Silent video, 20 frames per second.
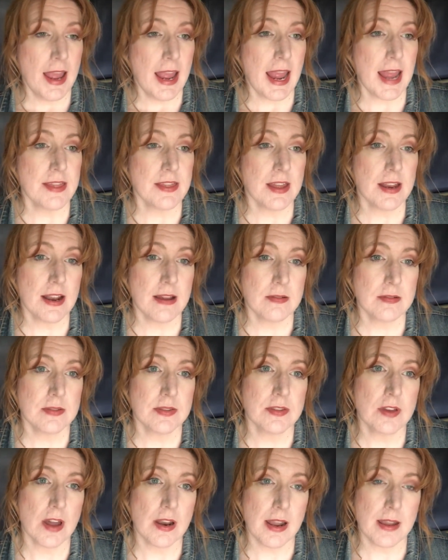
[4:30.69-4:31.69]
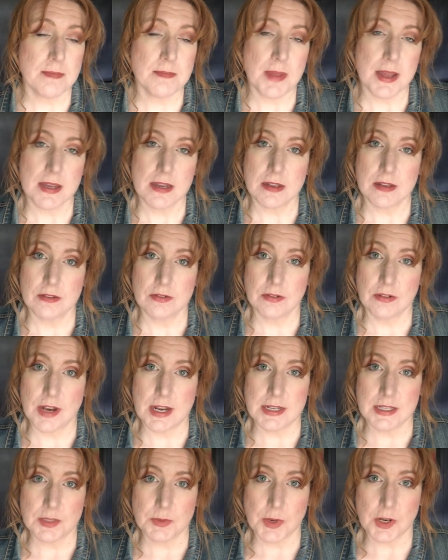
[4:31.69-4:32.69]
And then I thought I'd make a
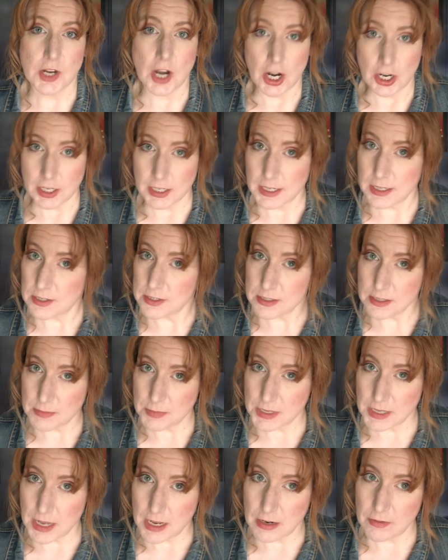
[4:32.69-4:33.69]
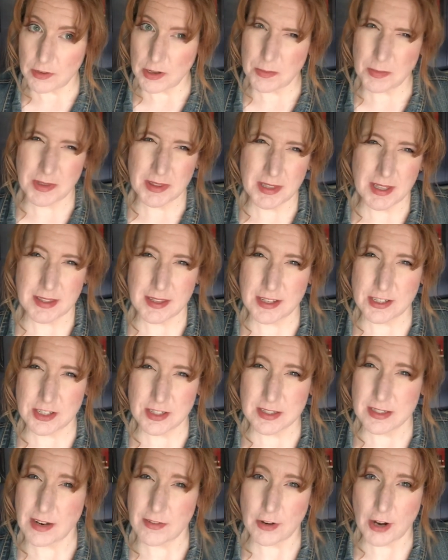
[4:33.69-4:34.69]
granny square cardigan or something out of it, but then that
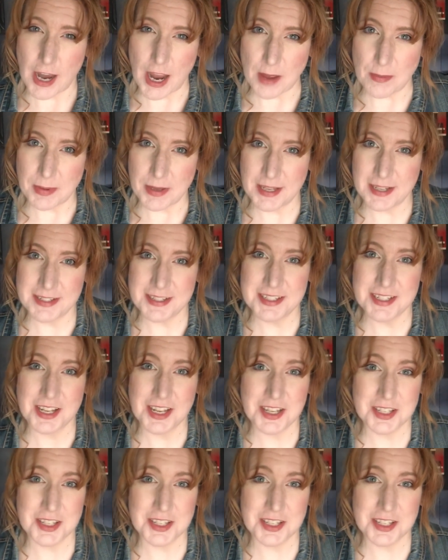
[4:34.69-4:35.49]
just never happened.